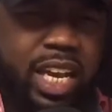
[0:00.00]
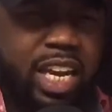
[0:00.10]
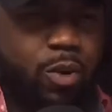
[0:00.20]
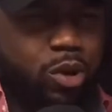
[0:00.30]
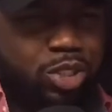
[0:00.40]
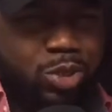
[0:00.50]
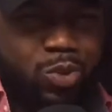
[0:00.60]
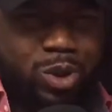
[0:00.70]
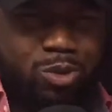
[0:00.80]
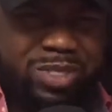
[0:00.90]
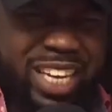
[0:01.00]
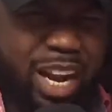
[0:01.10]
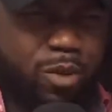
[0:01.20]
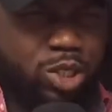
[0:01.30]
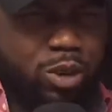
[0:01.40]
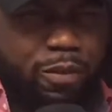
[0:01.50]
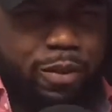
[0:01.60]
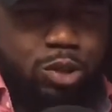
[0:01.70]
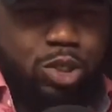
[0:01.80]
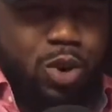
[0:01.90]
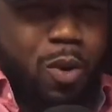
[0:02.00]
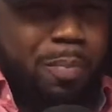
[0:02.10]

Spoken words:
And I want you, when you're done, I want you to feel so